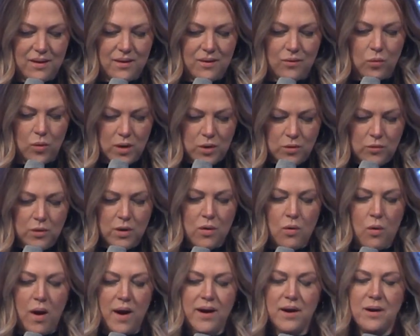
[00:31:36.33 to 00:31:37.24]
One
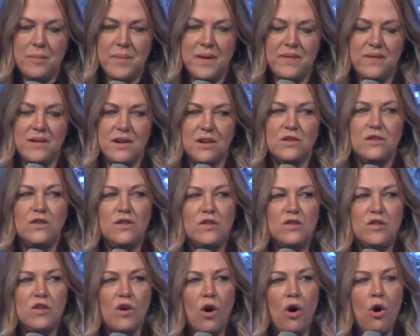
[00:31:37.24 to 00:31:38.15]
requirement that is
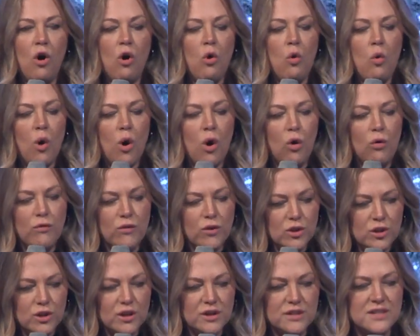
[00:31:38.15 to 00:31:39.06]
so
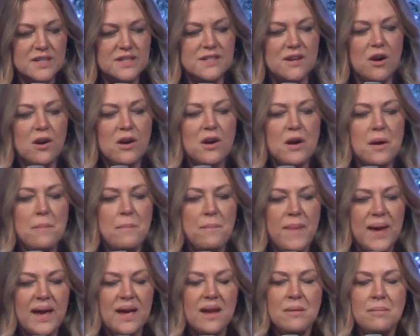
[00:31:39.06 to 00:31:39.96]
overlooked is our
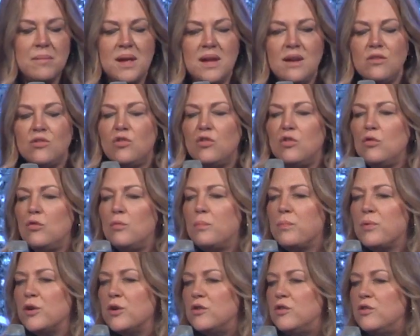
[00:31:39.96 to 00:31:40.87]
commandment to
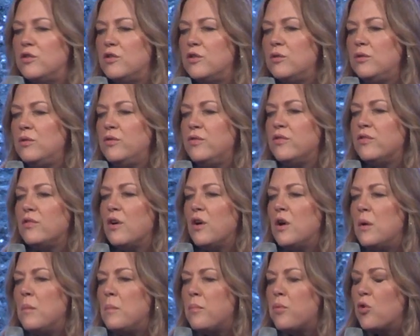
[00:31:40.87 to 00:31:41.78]
produce
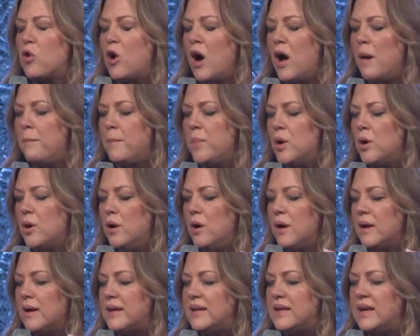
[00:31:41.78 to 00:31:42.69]
proper
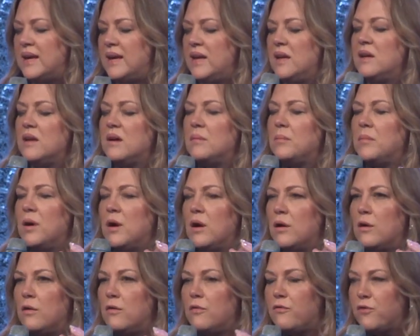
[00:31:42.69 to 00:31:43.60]
kingdom
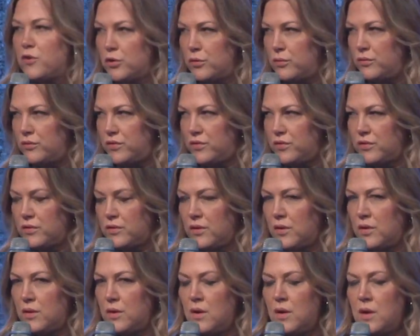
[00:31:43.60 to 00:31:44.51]
fruit.
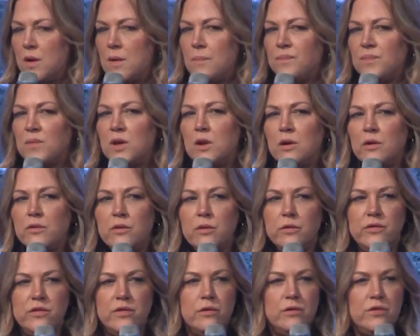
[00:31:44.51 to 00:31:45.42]
You know,
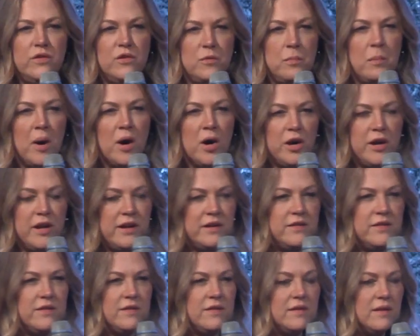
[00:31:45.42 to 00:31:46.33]
there's those
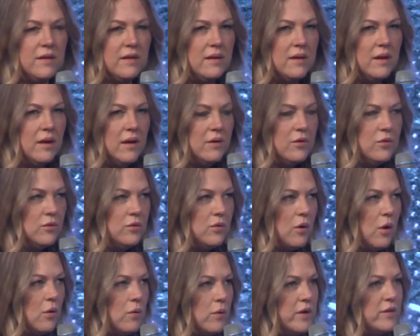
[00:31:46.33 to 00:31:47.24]
smarties who
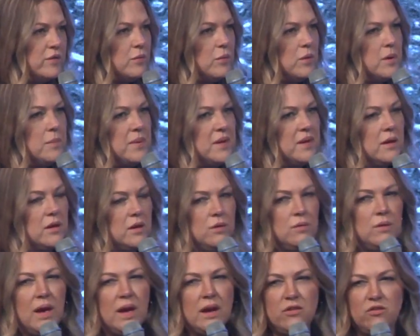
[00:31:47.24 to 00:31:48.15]
always want to be like,
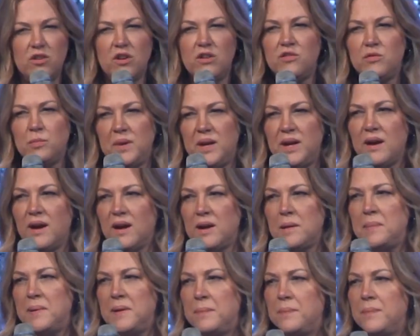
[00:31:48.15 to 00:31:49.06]
you can't judge me
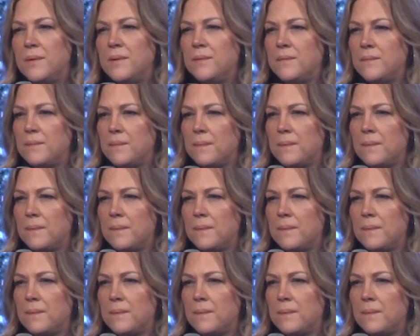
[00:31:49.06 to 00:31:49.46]
kind of people.